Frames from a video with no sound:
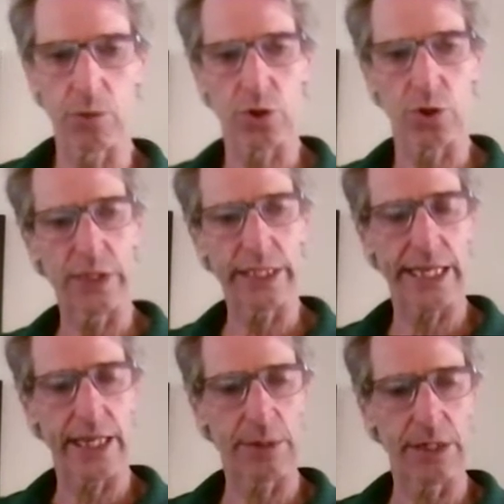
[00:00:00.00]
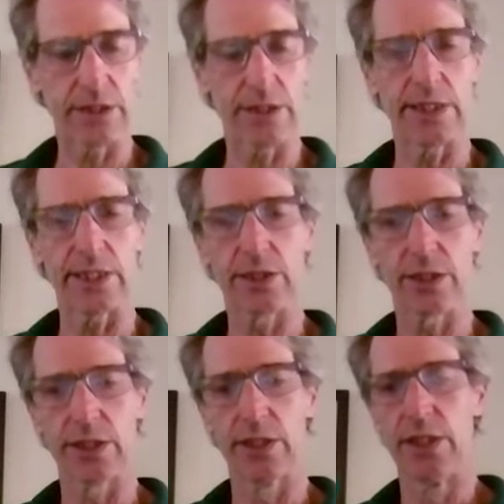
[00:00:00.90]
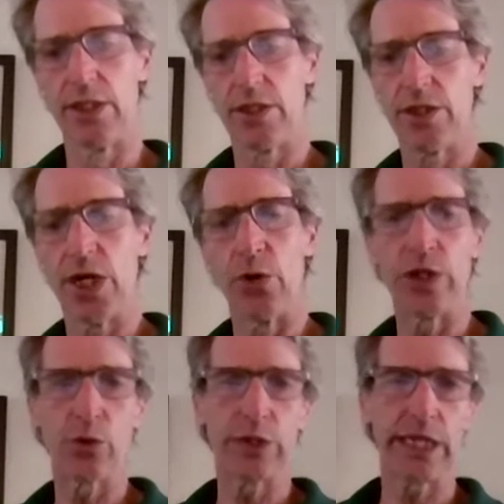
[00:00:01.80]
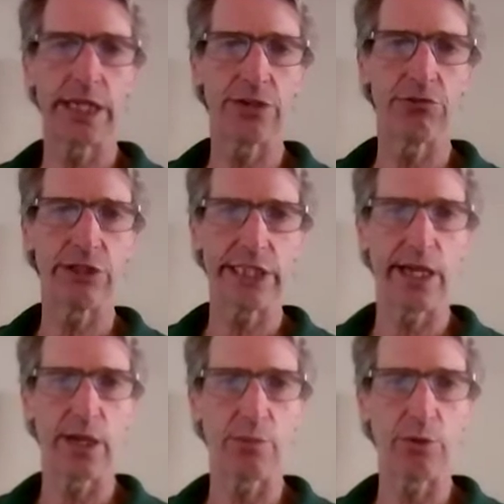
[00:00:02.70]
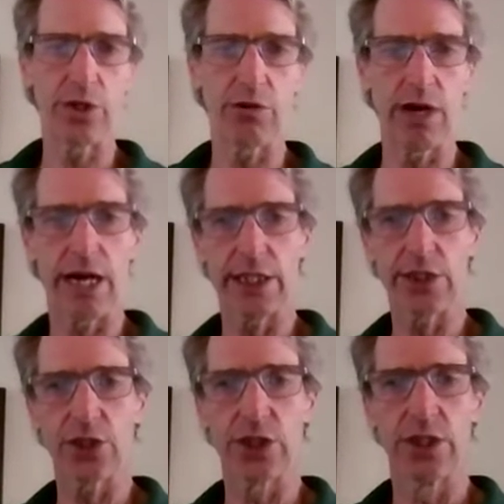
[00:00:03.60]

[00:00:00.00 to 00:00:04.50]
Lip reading: So we came into this knowing we had to rehab the garage,